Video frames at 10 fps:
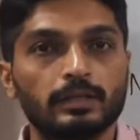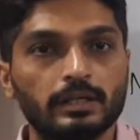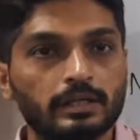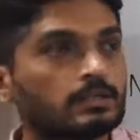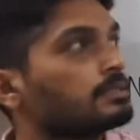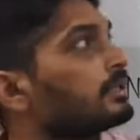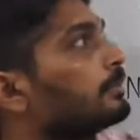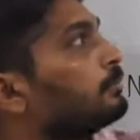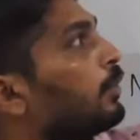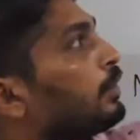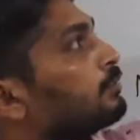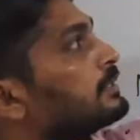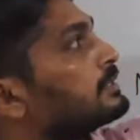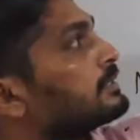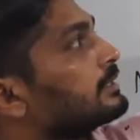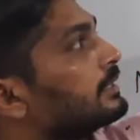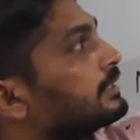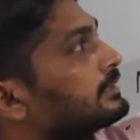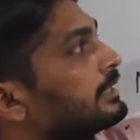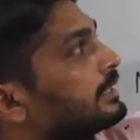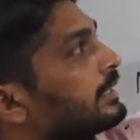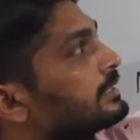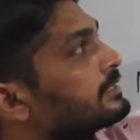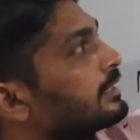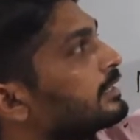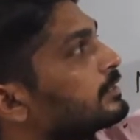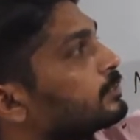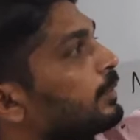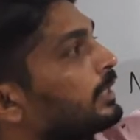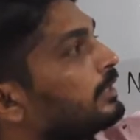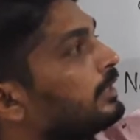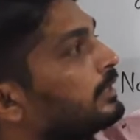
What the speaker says: Getting ball with center X radius 1,